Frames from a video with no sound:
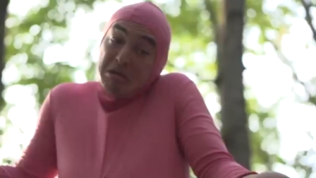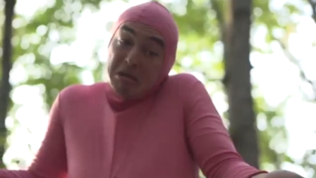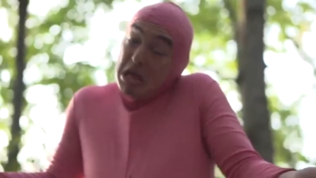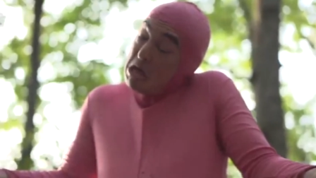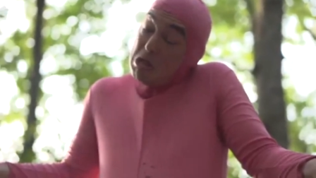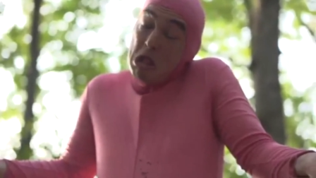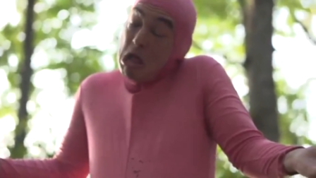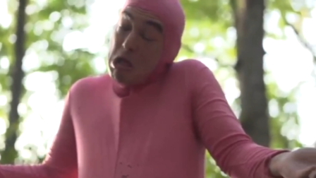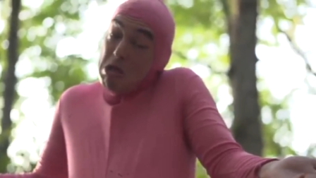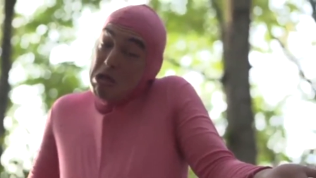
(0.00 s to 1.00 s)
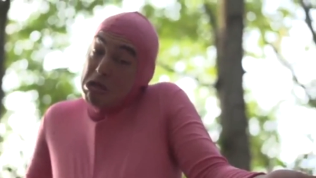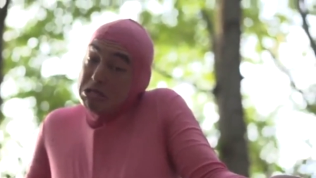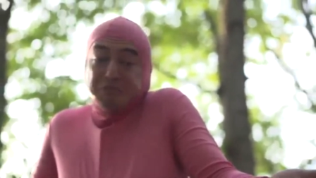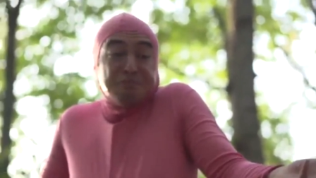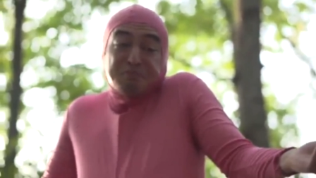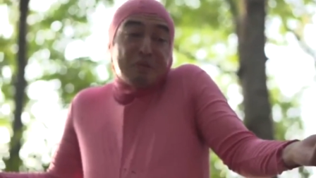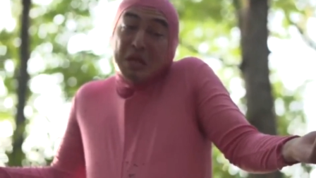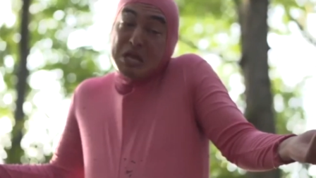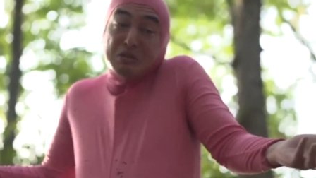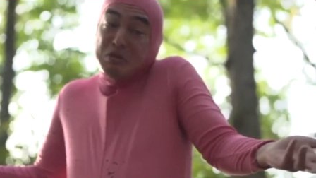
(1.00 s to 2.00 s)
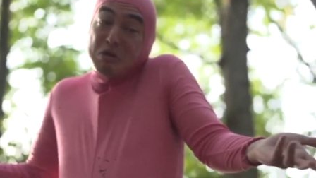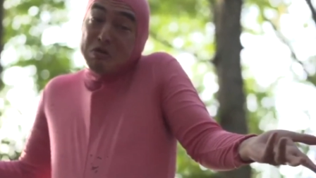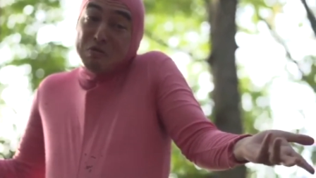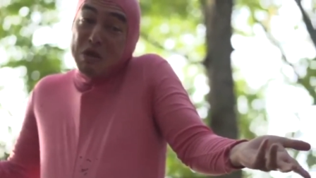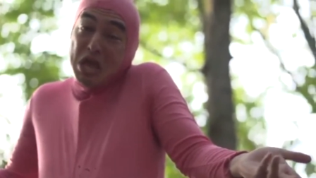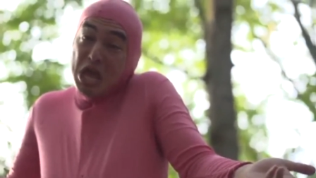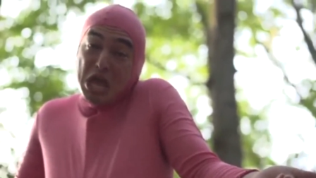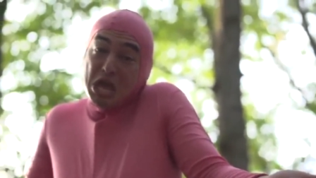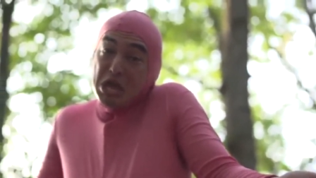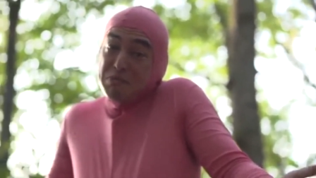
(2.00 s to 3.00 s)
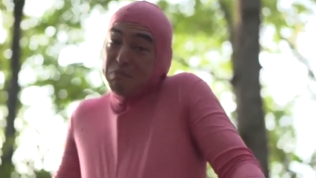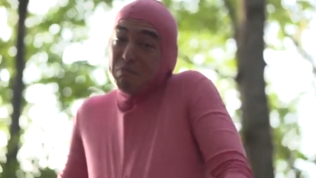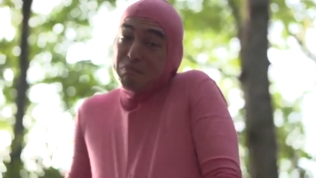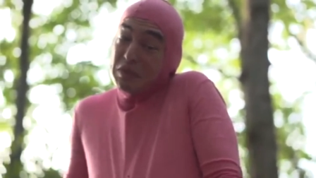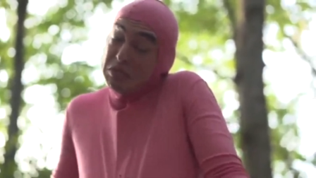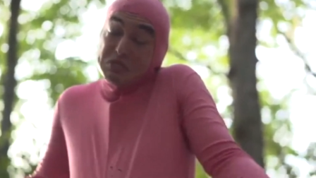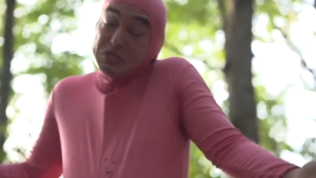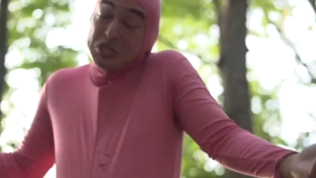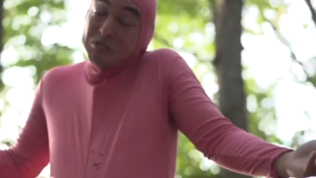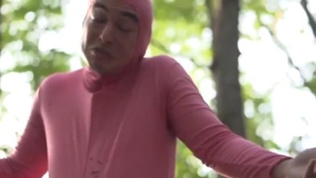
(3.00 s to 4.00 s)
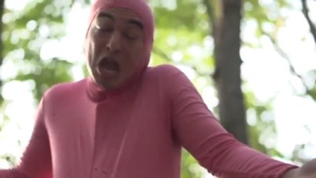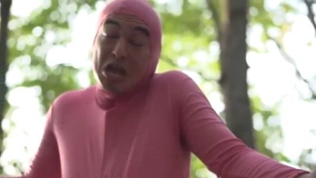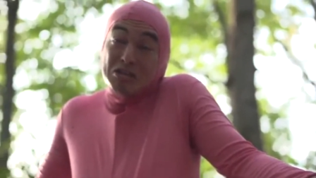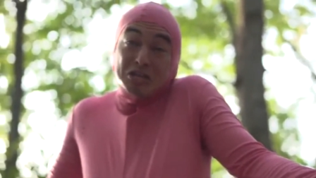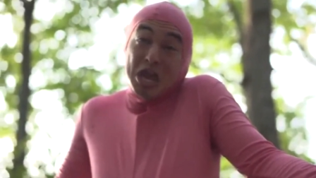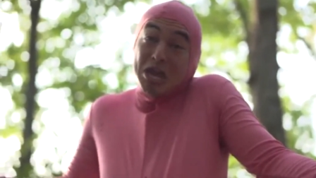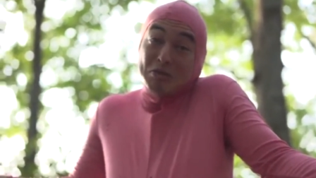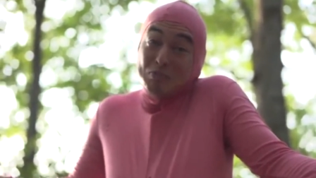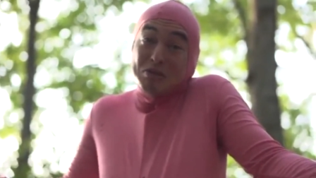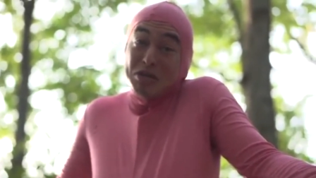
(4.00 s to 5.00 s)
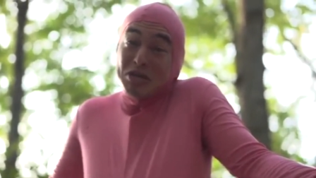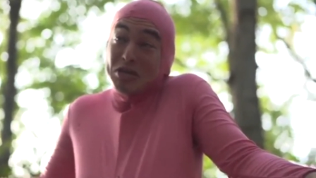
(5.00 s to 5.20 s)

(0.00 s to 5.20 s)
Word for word: I don't know. I don't know, man seems kinda gay to me.